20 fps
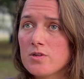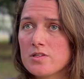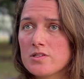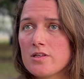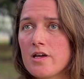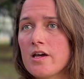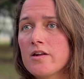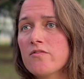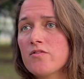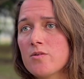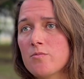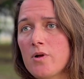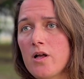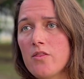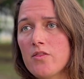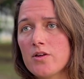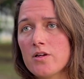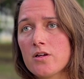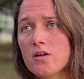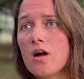aside from
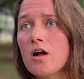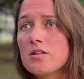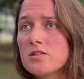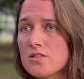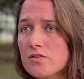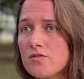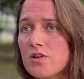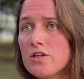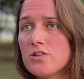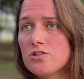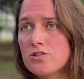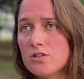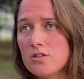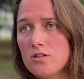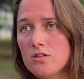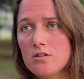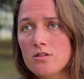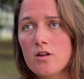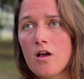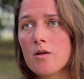other
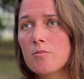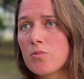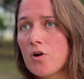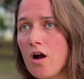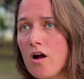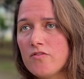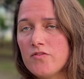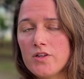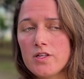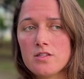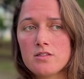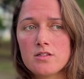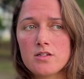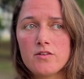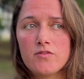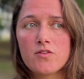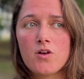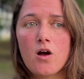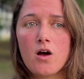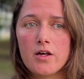conservation nonprofits that
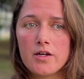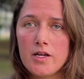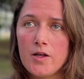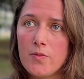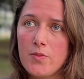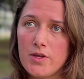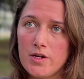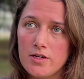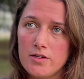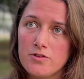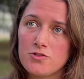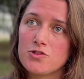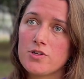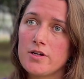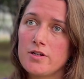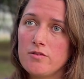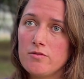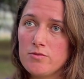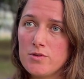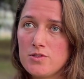have gone out there to
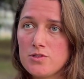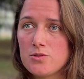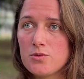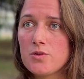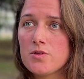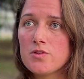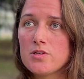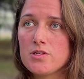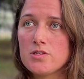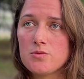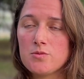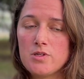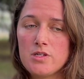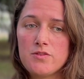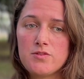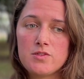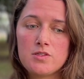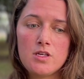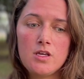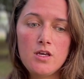try to restore these
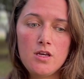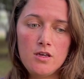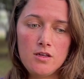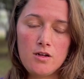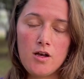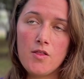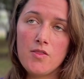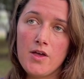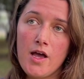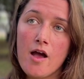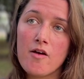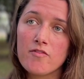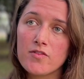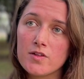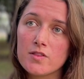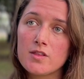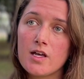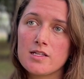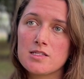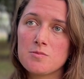reefs and all the
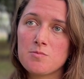effort that's